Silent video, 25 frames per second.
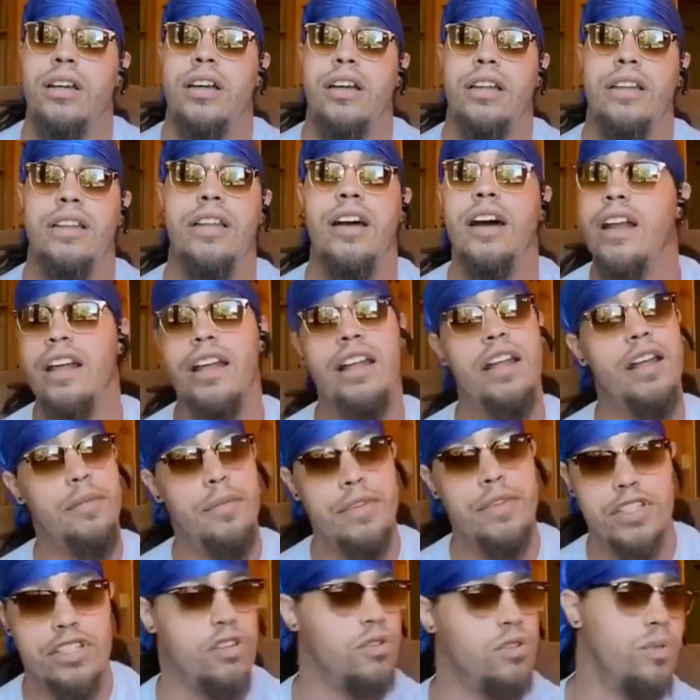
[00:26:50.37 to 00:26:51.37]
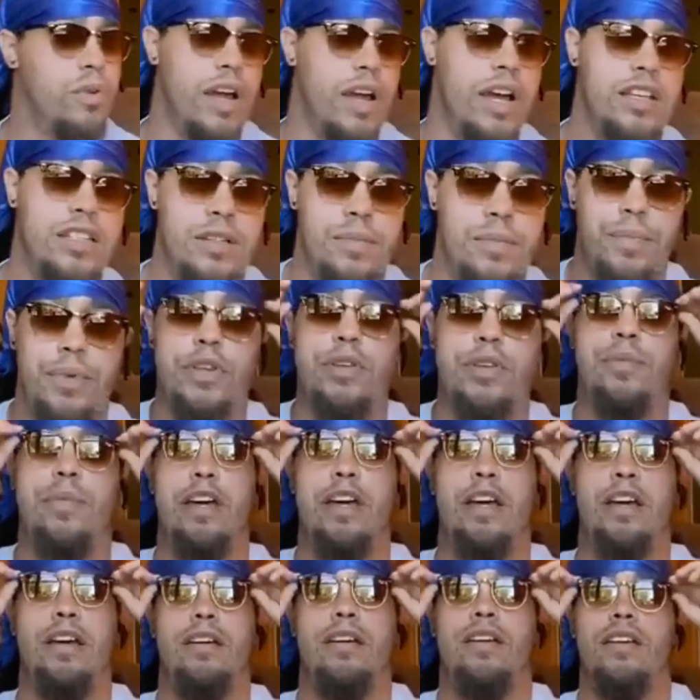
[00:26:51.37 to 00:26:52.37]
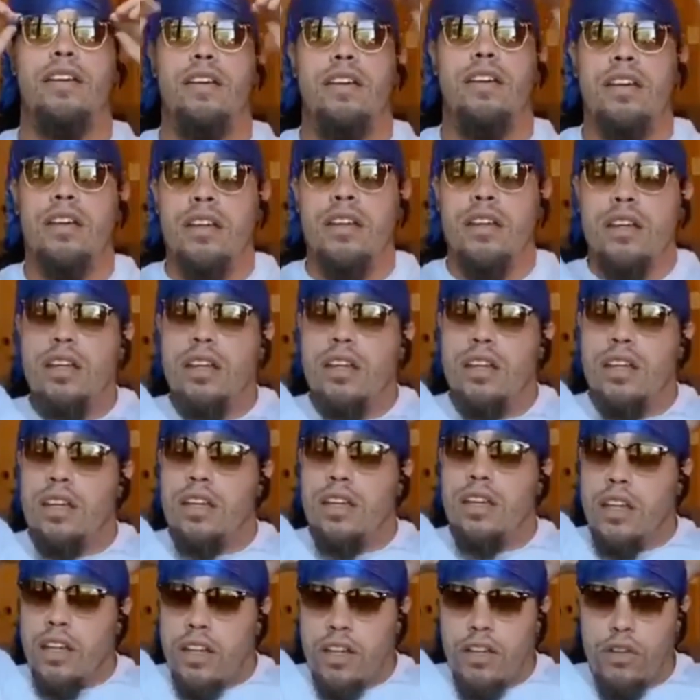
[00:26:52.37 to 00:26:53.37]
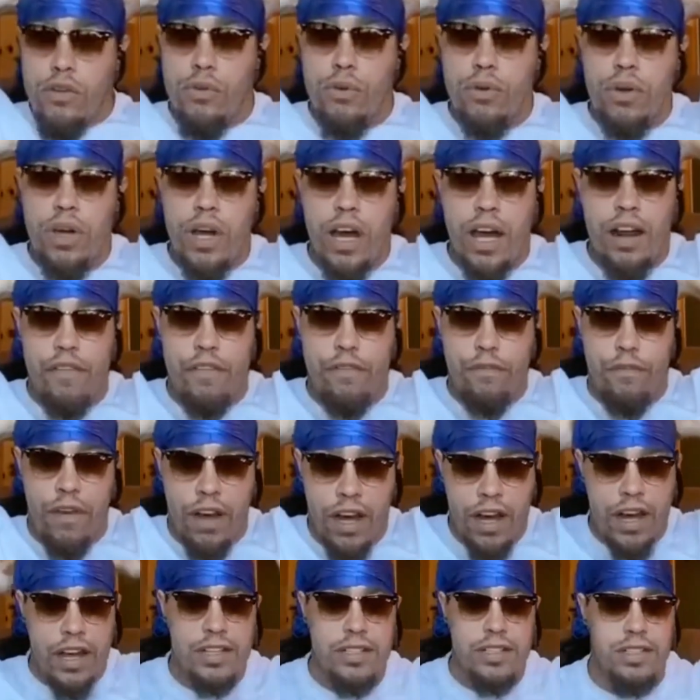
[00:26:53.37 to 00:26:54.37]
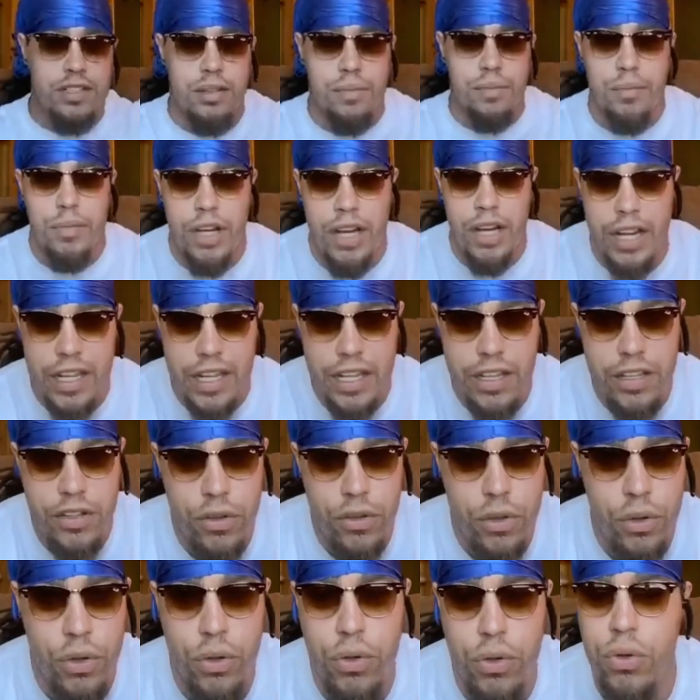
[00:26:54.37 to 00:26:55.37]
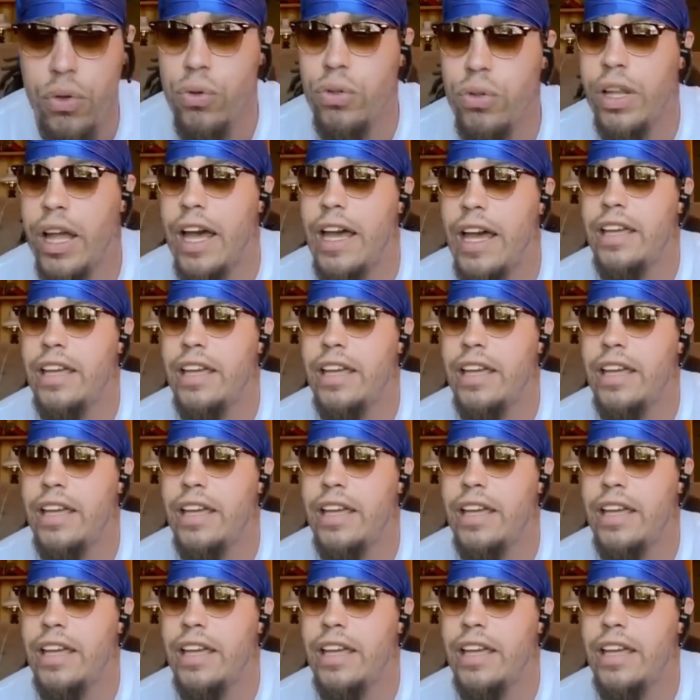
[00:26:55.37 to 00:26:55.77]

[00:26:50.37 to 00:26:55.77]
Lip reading: None of them is a recipe, man. You gotta find somebody who